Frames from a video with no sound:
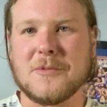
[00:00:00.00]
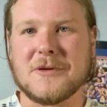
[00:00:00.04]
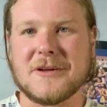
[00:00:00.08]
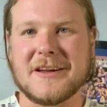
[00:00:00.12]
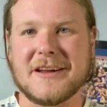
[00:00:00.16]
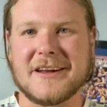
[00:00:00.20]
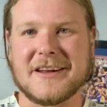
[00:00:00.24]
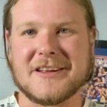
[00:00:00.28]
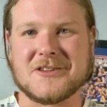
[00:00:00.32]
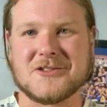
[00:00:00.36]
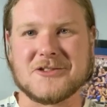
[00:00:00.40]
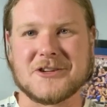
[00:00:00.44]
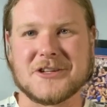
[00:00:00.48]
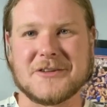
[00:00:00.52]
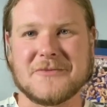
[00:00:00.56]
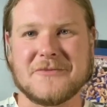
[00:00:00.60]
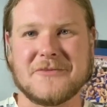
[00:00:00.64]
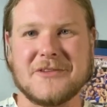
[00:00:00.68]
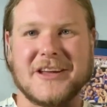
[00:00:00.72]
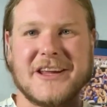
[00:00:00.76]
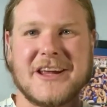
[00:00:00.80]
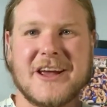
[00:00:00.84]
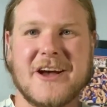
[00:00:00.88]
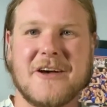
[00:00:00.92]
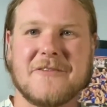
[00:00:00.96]
did enjoy the
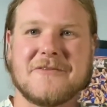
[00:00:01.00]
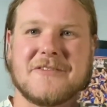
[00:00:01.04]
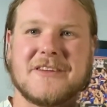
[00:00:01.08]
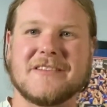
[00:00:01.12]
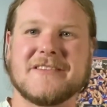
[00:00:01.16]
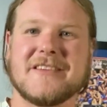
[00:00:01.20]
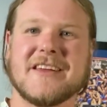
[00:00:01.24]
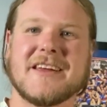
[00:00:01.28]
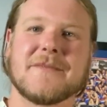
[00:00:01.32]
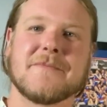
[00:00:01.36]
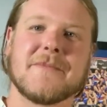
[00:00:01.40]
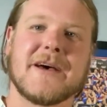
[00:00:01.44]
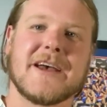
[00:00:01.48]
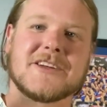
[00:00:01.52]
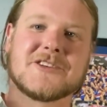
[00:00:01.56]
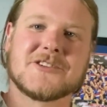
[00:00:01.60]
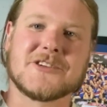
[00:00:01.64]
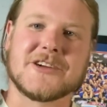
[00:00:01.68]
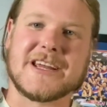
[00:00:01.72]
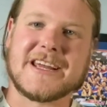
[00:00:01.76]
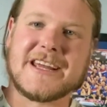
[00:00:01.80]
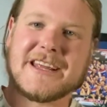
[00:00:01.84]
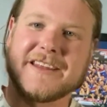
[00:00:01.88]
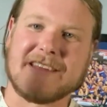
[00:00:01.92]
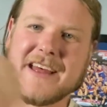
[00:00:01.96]
video. If you did, make sure
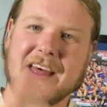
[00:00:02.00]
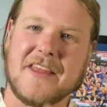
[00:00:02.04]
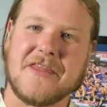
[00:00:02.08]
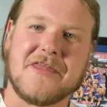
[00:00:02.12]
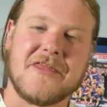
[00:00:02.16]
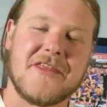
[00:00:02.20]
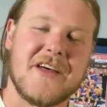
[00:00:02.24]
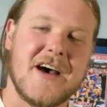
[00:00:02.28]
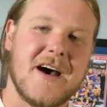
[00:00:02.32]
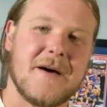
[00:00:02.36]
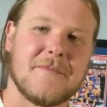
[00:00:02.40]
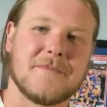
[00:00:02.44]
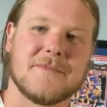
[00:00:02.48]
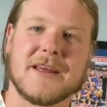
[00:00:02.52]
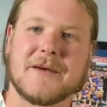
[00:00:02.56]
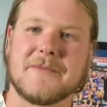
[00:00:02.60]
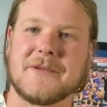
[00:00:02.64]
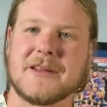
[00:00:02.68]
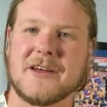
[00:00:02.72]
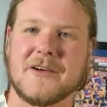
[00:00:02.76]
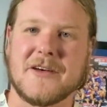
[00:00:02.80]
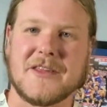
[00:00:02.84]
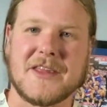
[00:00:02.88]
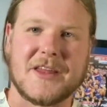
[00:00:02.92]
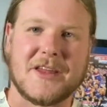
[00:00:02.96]
you hit that thumb. Let me
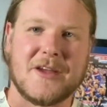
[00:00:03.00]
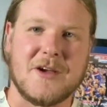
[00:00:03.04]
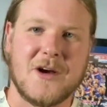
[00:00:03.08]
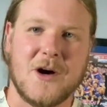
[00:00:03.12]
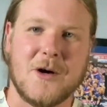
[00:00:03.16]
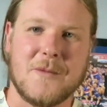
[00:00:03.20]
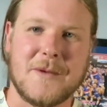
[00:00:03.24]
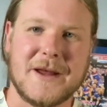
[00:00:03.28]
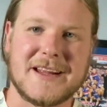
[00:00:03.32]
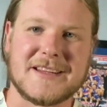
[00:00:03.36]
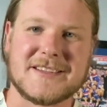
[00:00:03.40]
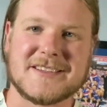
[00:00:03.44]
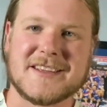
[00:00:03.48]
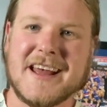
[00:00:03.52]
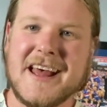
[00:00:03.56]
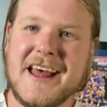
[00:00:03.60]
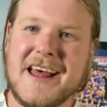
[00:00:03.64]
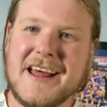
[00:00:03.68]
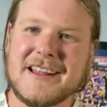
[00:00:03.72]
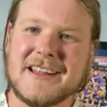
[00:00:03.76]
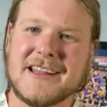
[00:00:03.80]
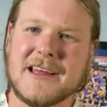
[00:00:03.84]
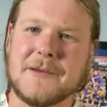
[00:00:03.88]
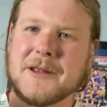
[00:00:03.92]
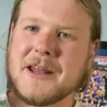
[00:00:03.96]
know in the comments.
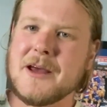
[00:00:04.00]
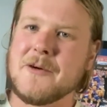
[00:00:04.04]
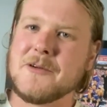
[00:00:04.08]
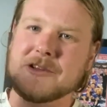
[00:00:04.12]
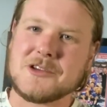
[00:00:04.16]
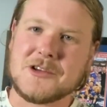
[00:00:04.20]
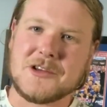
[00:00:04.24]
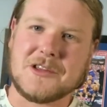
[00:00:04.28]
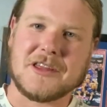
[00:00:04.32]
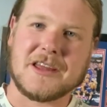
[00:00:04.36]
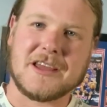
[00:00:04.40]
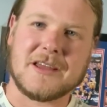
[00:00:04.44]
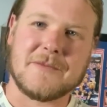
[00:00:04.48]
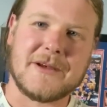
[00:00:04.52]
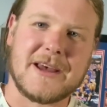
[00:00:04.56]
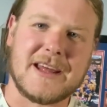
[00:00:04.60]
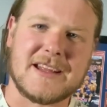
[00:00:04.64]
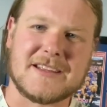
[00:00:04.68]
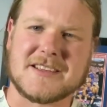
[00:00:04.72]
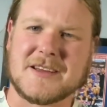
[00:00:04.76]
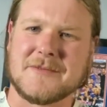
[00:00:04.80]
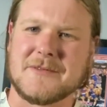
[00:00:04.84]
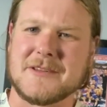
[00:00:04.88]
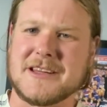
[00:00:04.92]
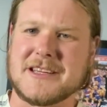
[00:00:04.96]
Let me know what you think
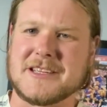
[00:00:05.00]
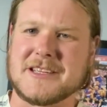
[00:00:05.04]
about some of these